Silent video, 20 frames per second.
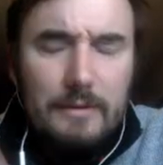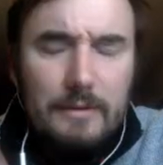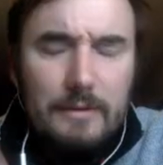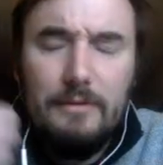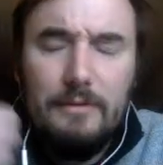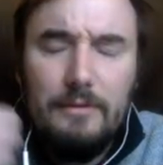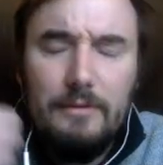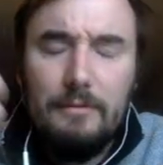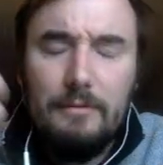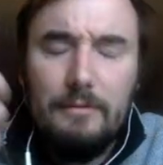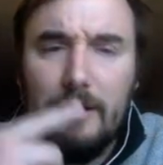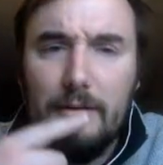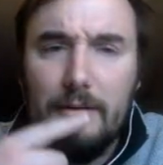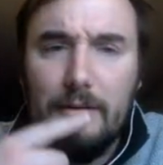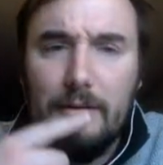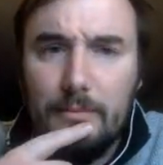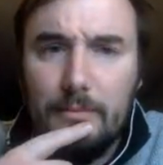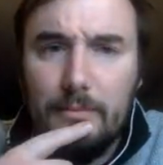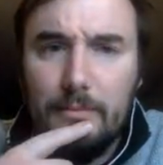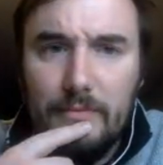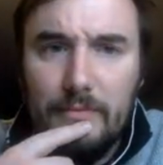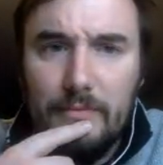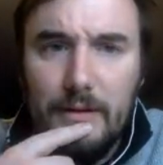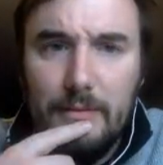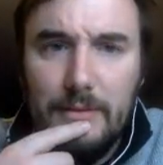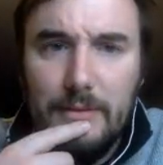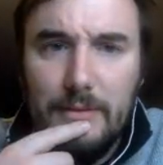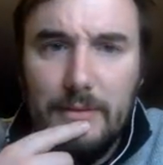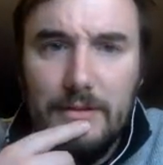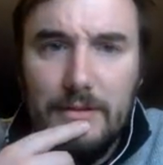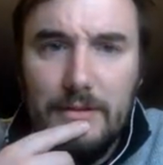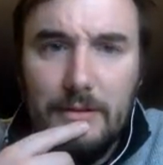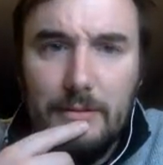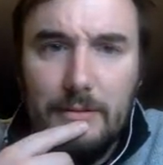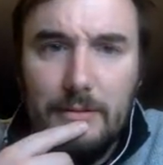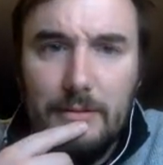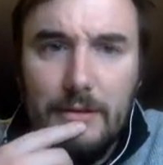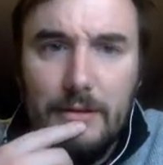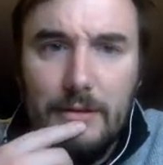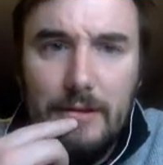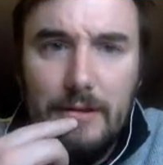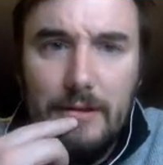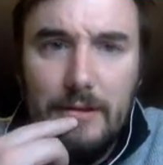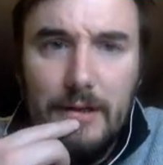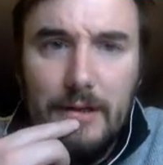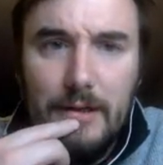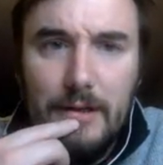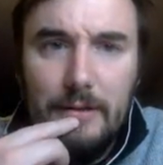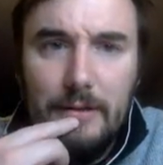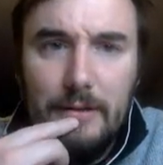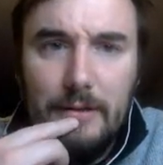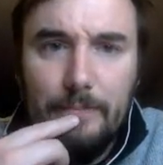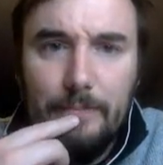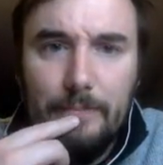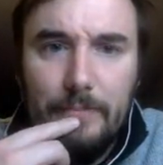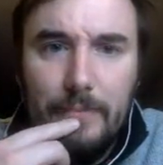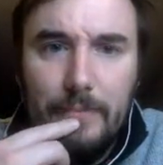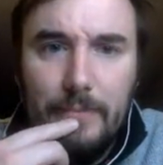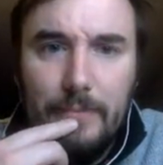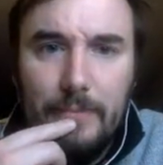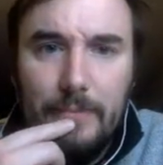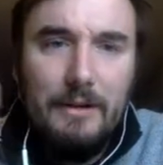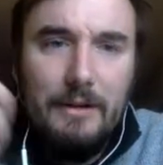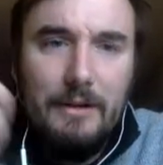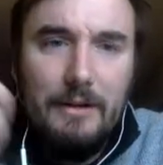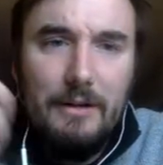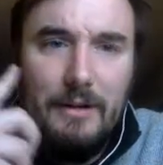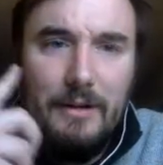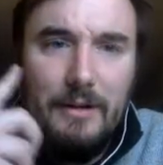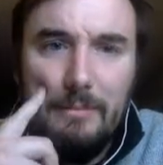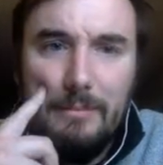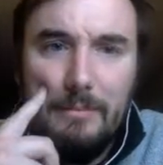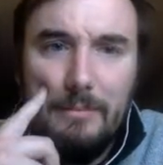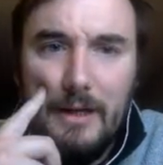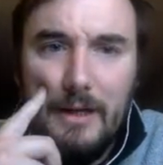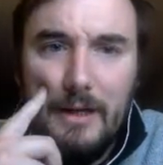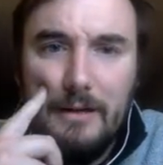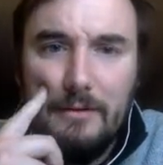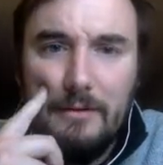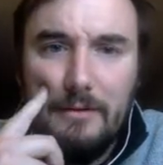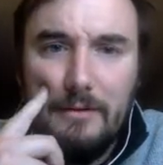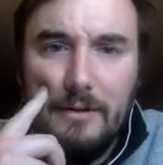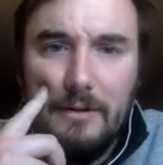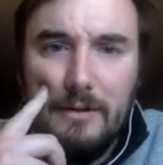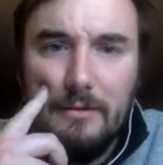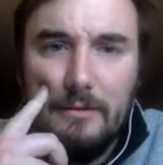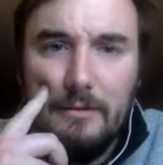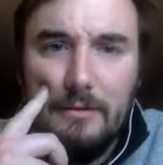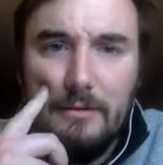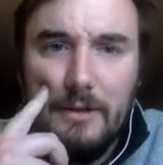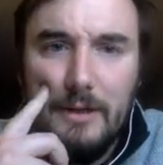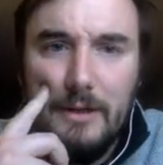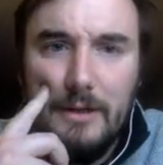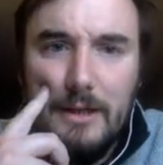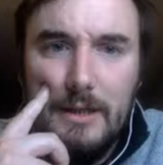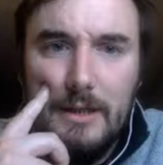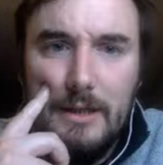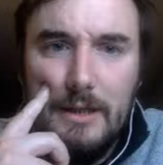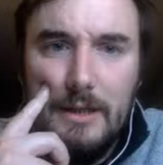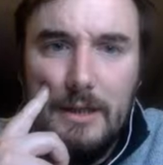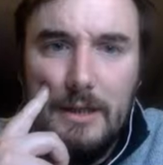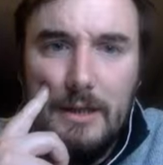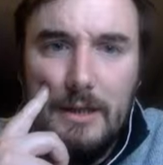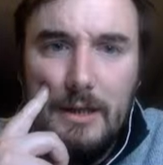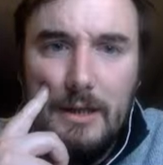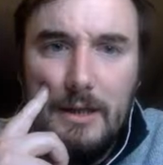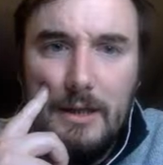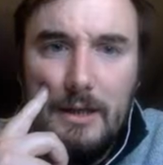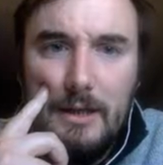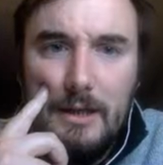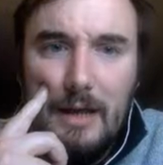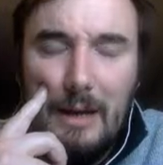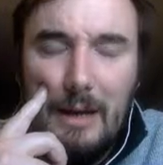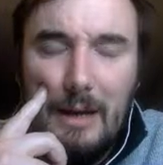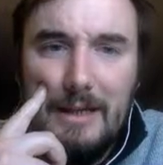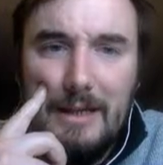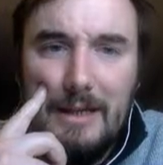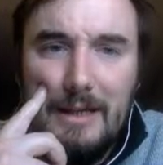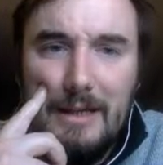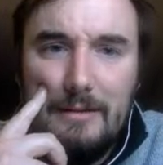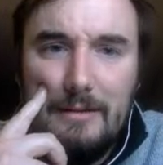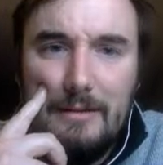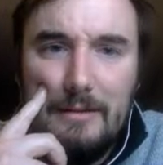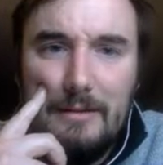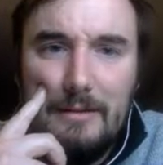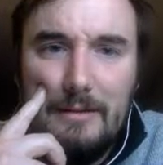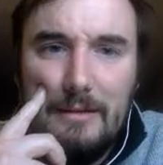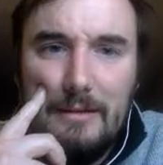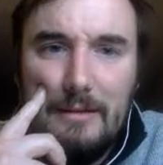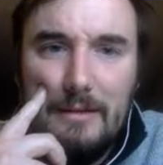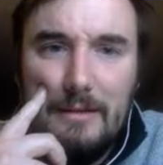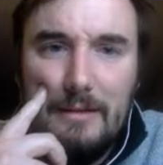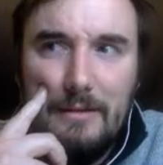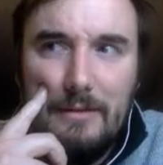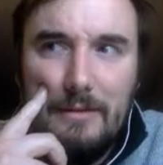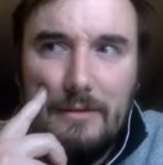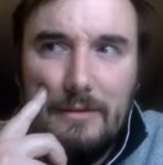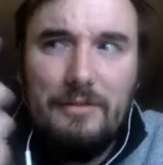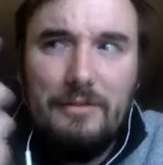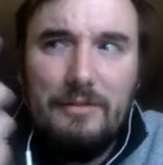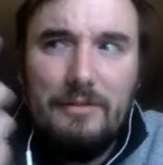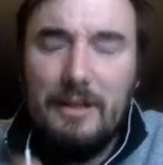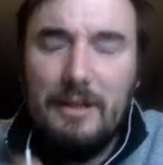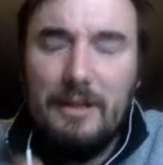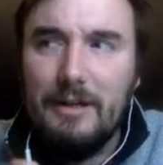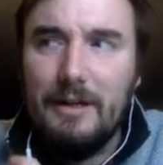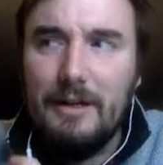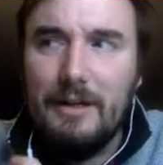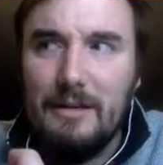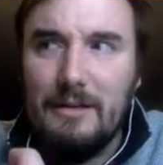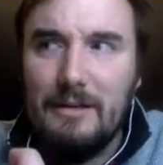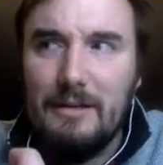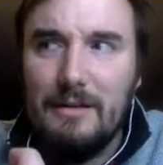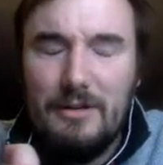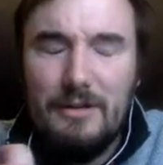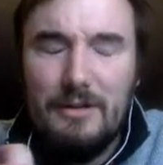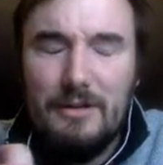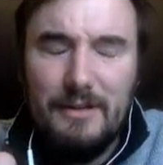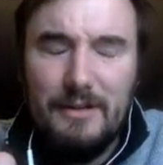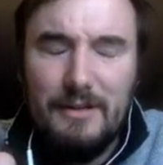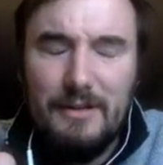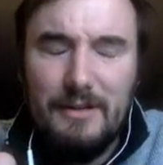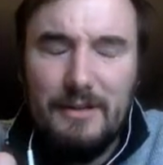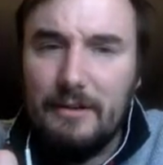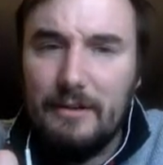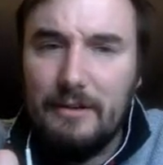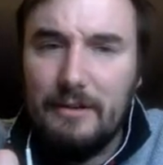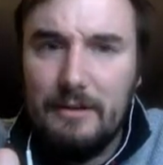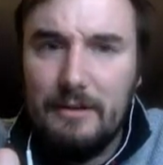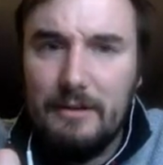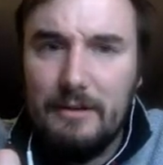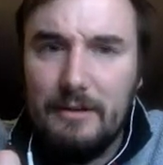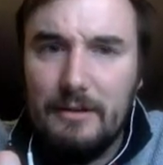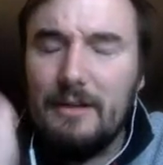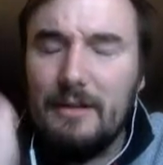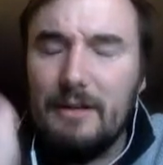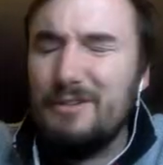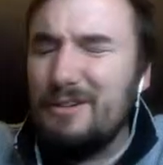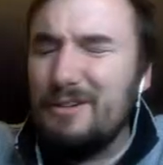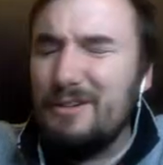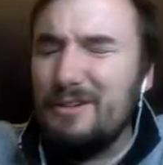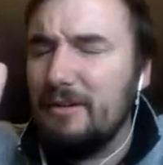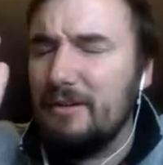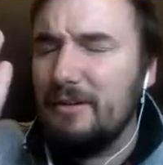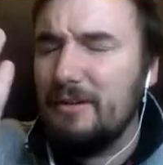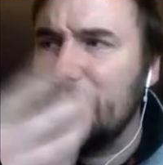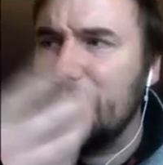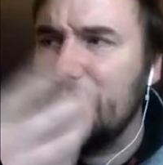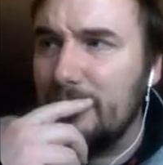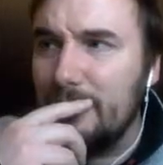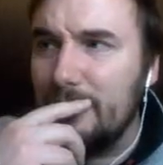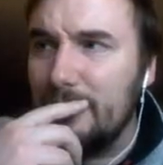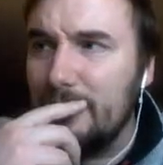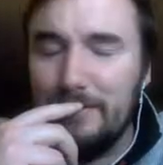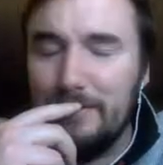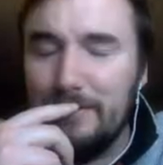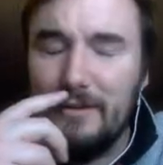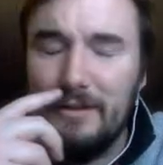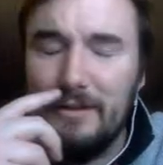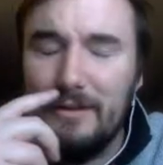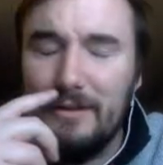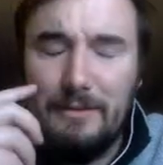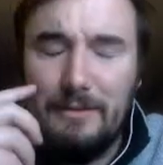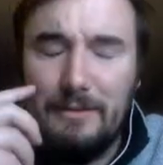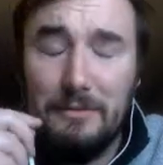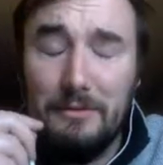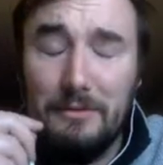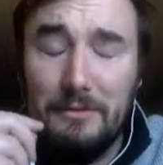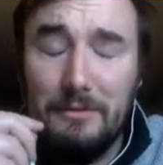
just had a random tangent, never mind. I had a random thought, but I don't know. I mean, sense of hearing, sharks can hear. Yeah, sharks can hear. Sorry, that